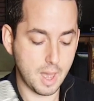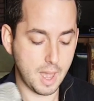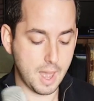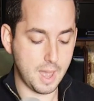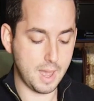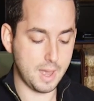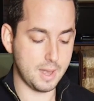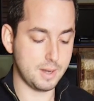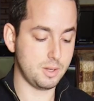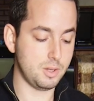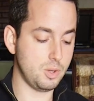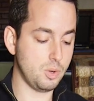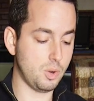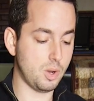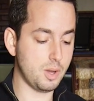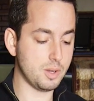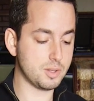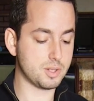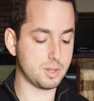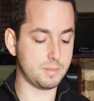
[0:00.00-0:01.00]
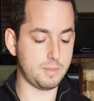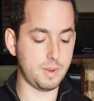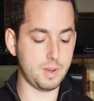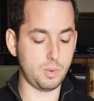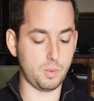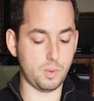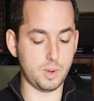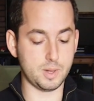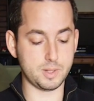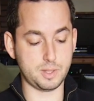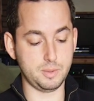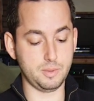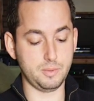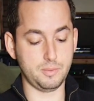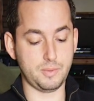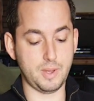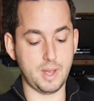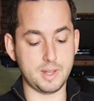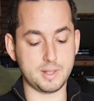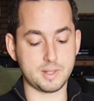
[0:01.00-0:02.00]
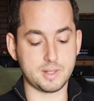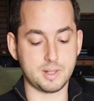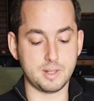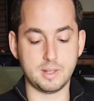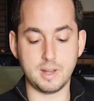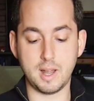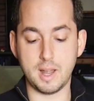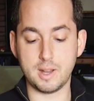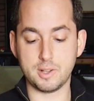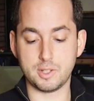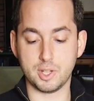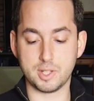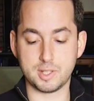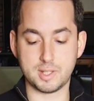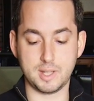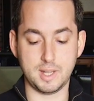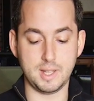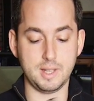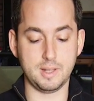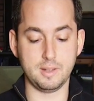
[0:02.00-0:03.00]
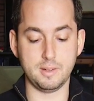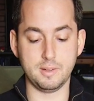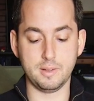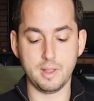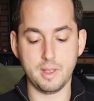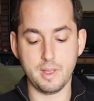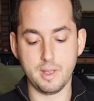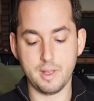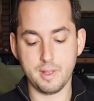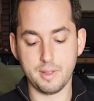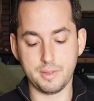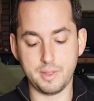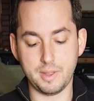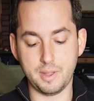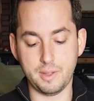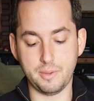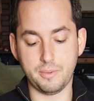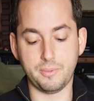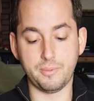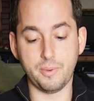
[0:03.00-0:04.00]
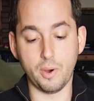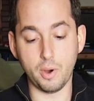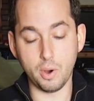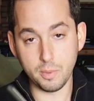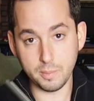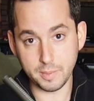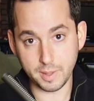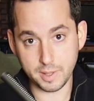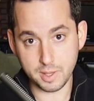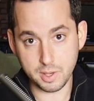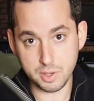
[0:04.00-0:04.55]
And you also might want to invest not just in the foam that